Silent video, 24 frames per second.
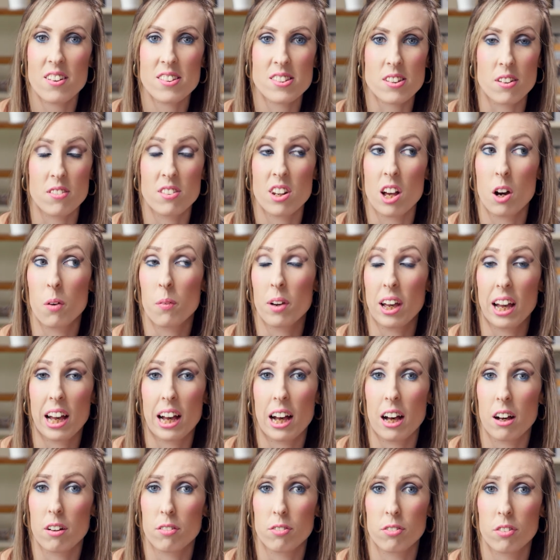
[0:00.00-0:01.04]
So now we
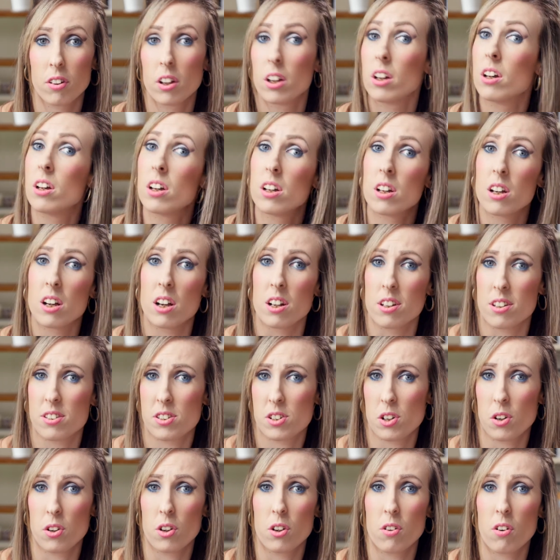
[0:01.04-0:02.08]
have a
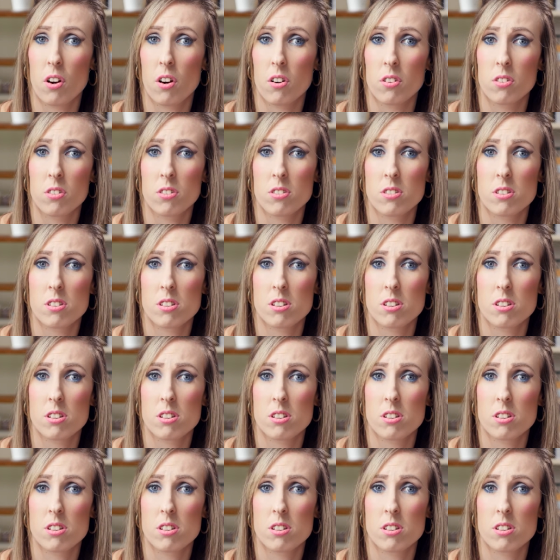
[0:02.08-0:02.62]
2-year-old,